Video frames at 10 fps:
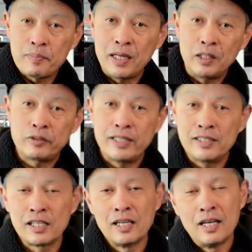battery
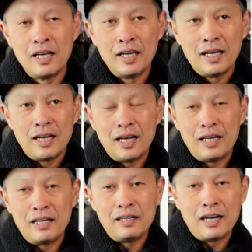trays
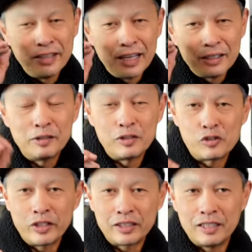are very
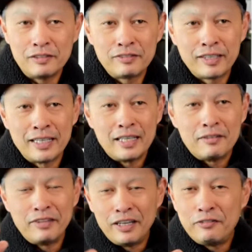restrictive.
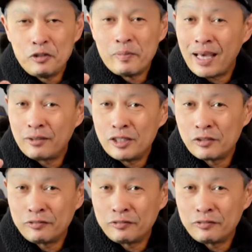Very few batteries will